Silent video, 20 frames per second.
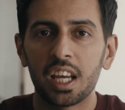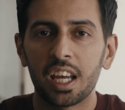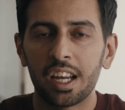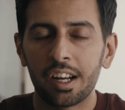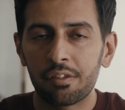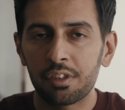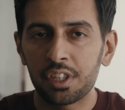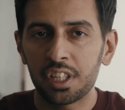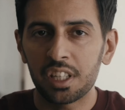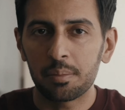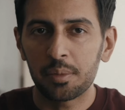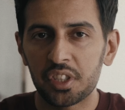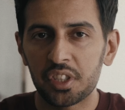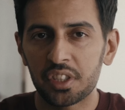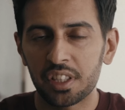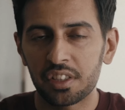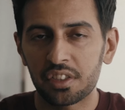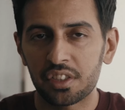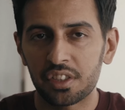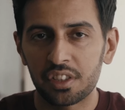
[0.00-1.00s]
Every
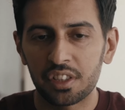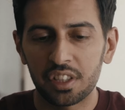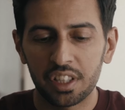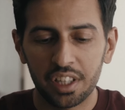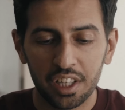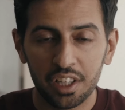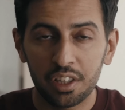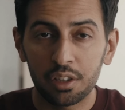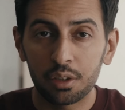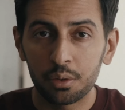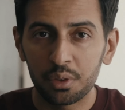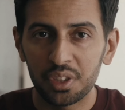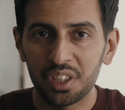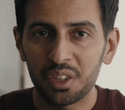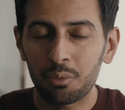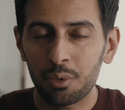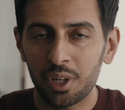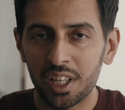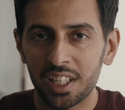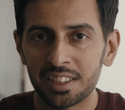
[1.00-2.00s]
sensor,
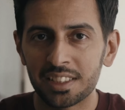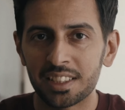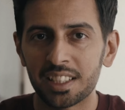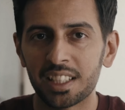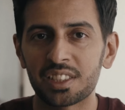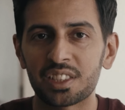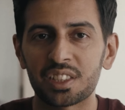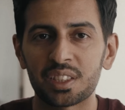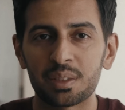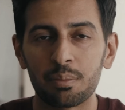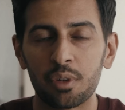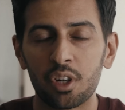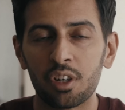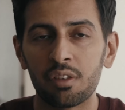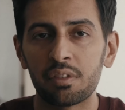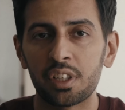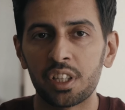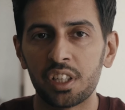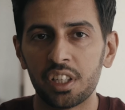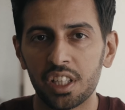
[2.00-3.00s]
including REDs, has small
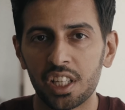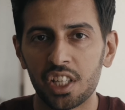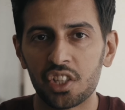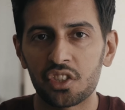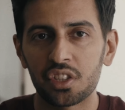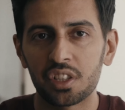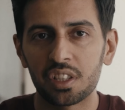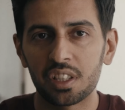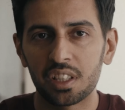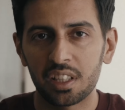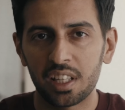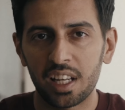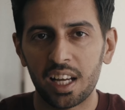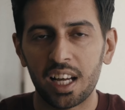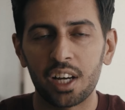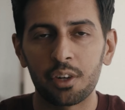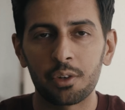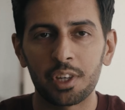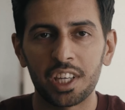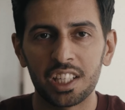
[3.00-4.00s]
variation in
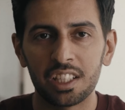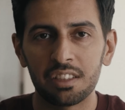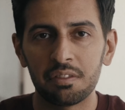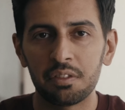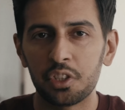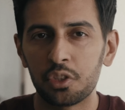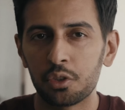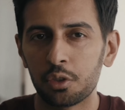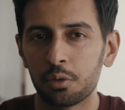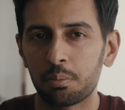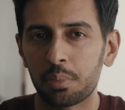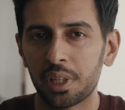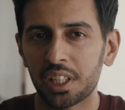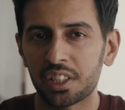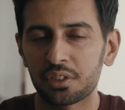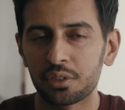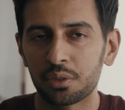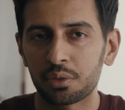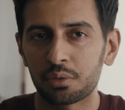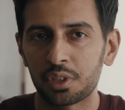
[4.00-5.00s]
how individual
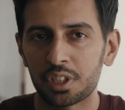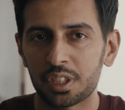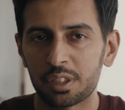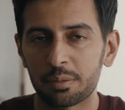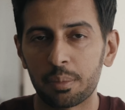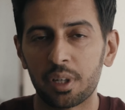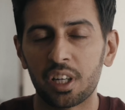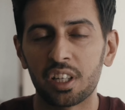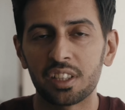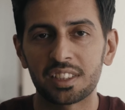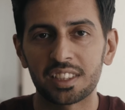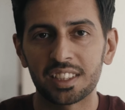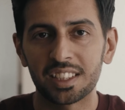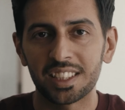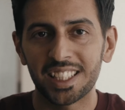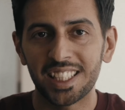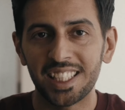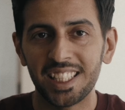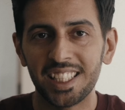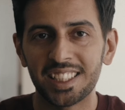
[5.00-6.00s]
pixels respond to
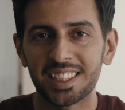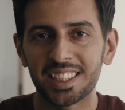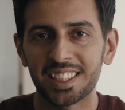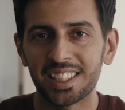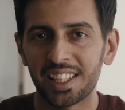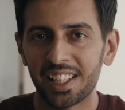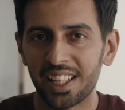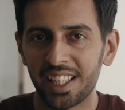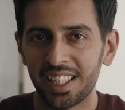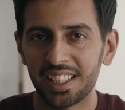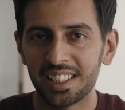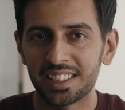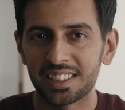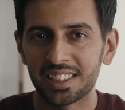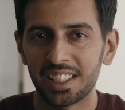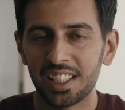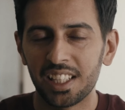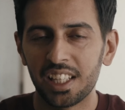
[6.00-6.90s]
heat and light.